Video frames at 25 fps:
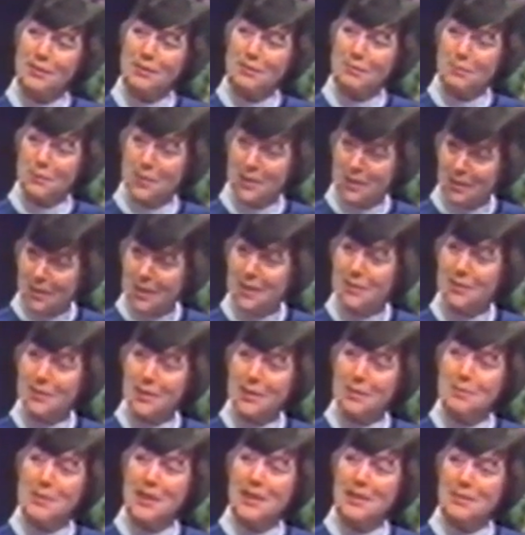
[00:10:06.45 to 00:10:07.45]
with even
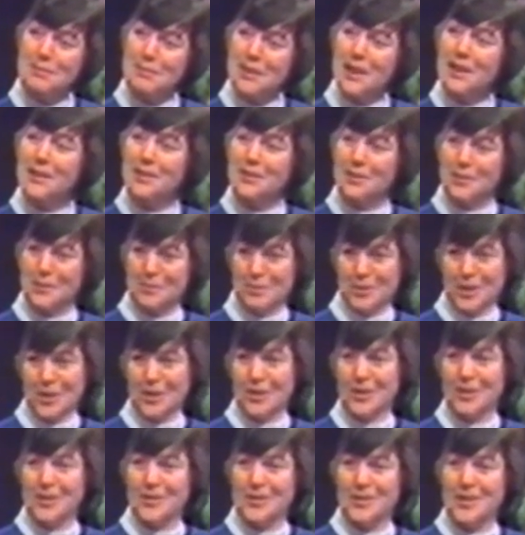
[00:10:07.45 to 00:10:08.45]
the mathematical
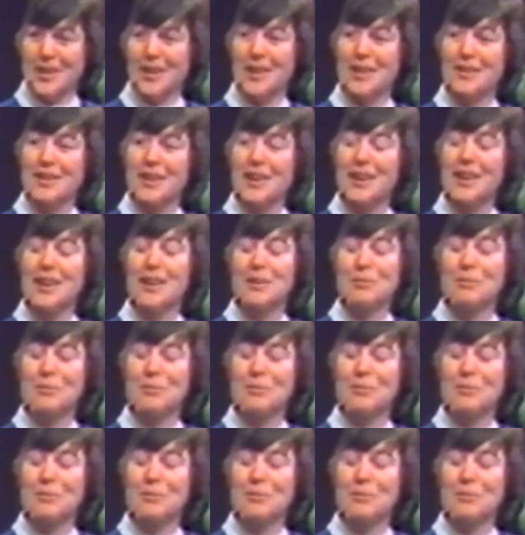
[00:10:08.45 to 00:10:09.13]
models. I, I, had